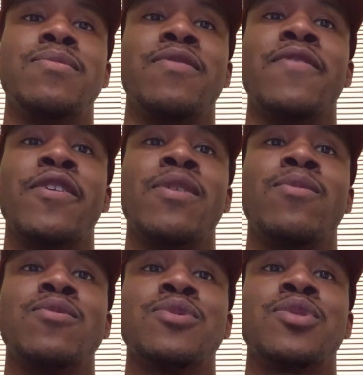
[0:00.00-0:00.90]
the
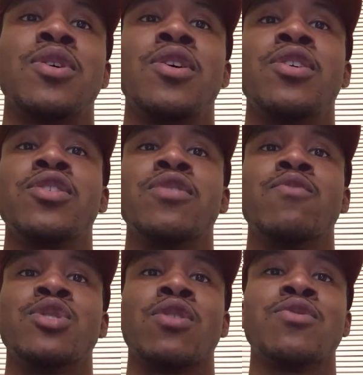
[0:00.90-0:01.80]
variables could
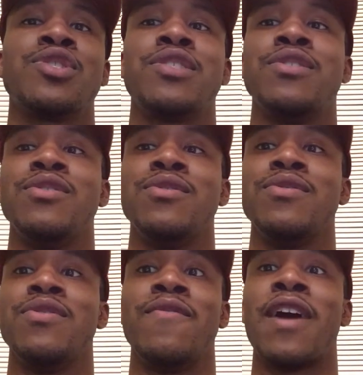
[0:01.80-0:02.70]
result in
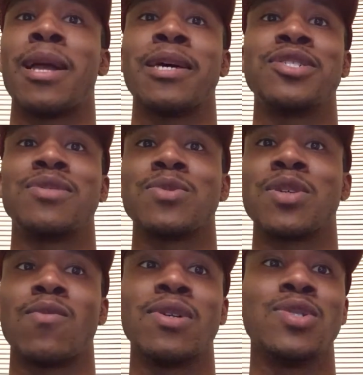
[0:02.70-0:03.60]
the violation of
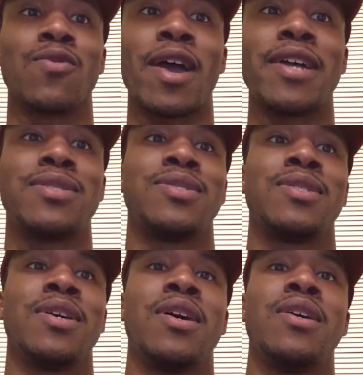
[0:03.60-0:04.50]
someone's rights.
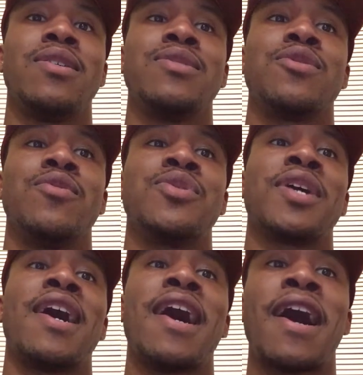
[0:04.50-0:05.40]
So there's
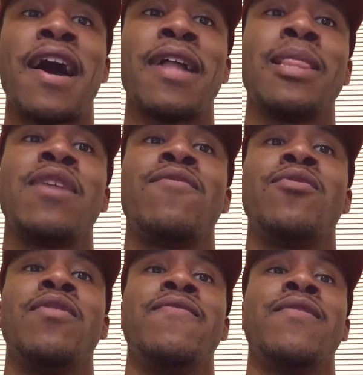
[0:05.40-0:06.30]
a high
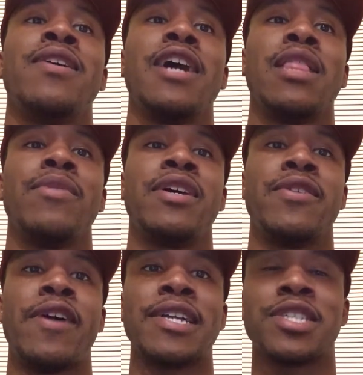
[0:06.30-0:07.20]
level of element
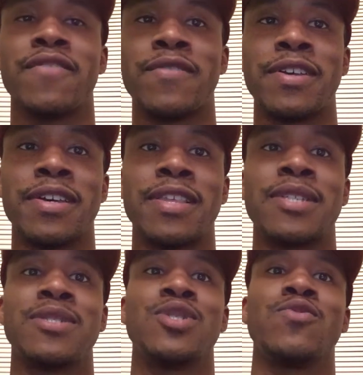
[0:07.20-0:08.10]
interactivity in
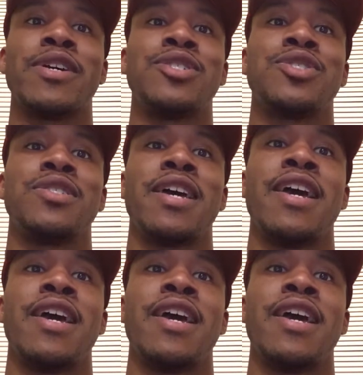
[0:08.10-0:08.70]
that situation,